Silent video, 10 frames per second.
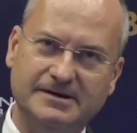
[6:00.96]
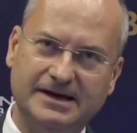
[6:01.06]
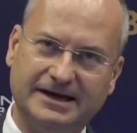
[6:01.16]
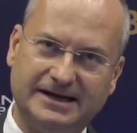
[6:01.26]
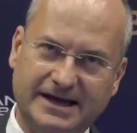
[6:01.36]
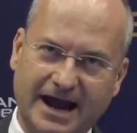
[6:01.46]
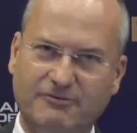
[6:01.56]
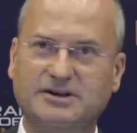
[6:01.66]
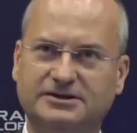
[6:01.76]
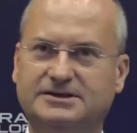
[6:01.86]
a
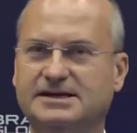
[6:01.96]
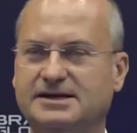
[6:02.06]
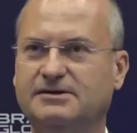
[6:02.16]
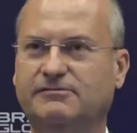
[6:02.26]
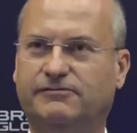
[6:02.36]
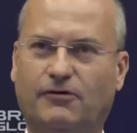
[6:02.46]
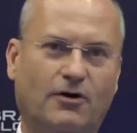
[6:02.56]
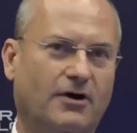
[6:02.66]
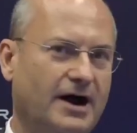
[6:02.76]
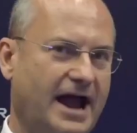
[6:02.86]
guarantee
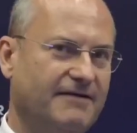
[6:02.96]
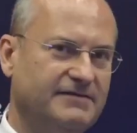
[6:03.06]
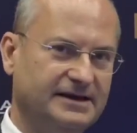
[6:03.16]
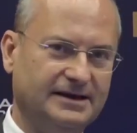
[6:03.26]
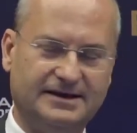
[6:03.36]
for having